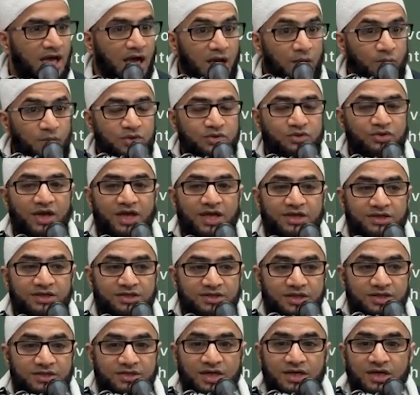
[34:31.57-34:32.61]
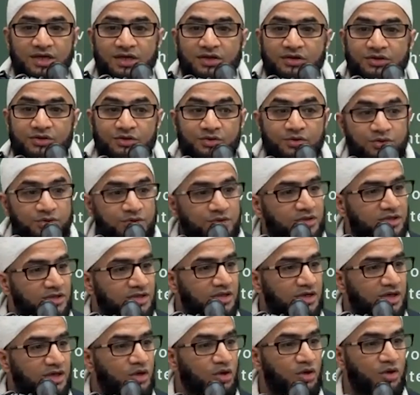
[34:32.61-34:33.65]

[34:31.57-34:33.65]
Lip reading: I want to enter Jannah through